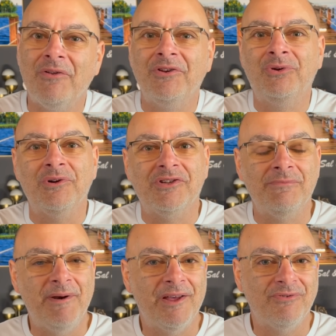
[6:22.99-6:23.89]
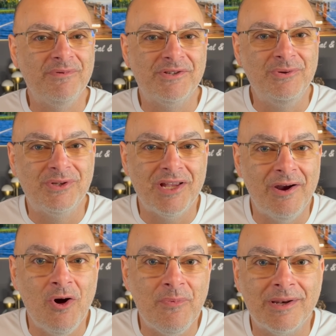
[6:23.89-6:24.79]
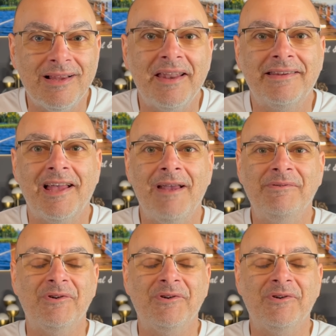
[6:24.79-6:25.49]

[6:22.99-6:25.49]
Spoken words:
the doors to the bathrooms do stay open a lot of times,